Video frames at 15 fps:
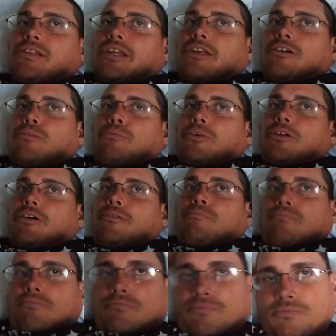that up
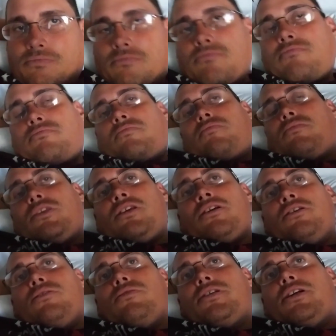
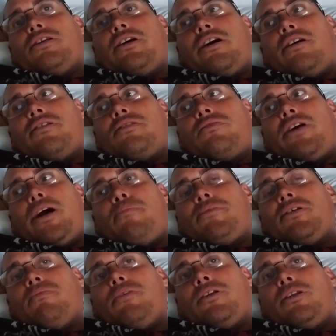using
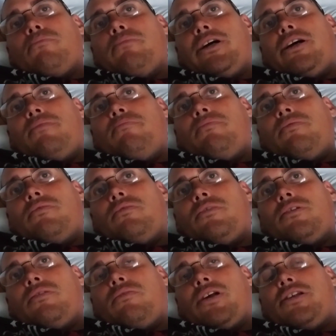straps on the bed,
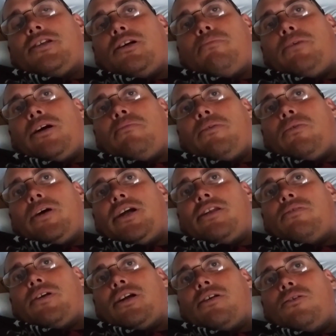raise it up out of my way
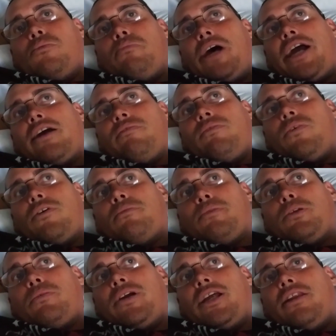so I can go back and forth
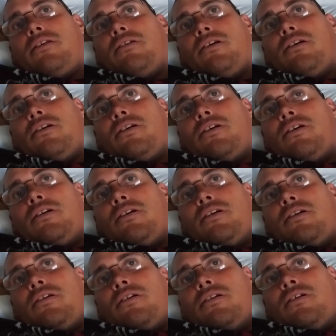between
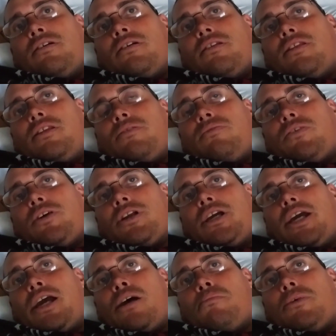the front
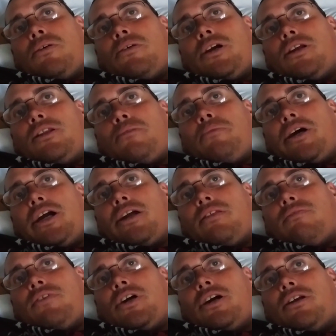cab area and the back of
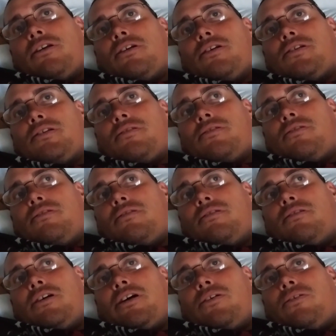the van, because
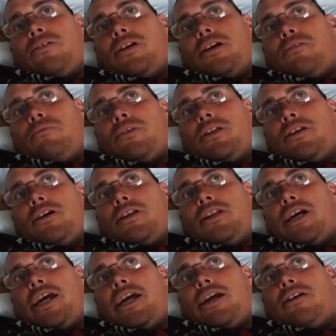I already, within a
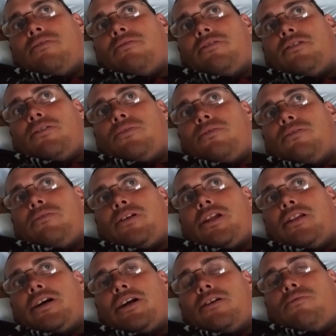day, don't really
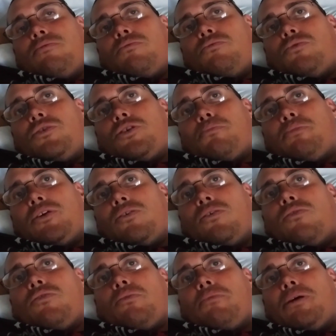like jumping
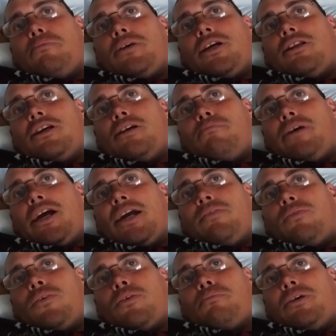over my bed to get back and
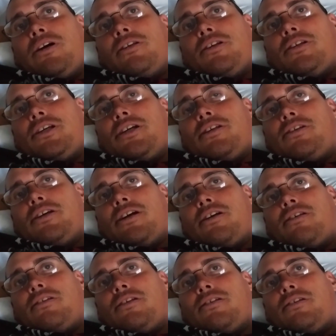forth behind the seats.
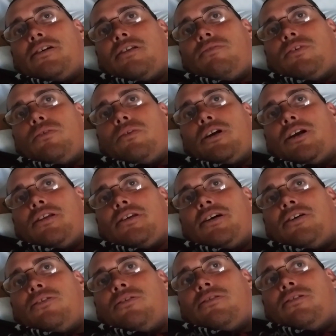That's kind of annoying as hell.